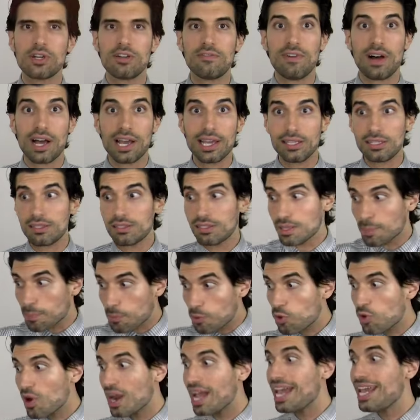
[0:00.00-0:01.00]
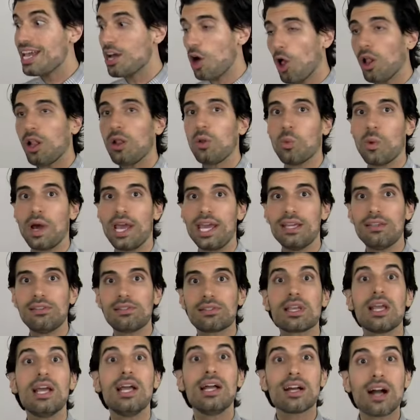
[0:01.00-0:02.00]
advice to pray
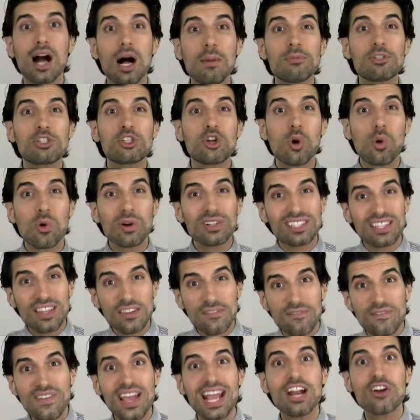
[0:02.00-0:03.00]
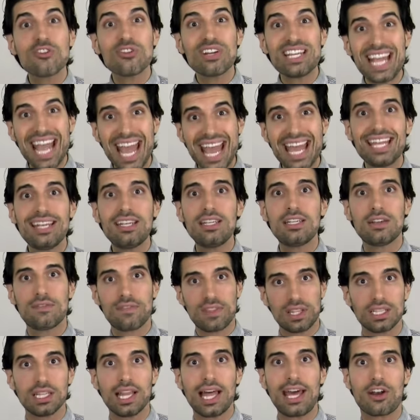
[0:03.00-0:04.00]
always comes towards the very end
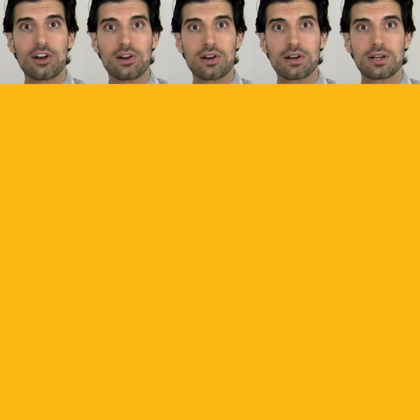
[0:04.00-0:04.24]
of the letter.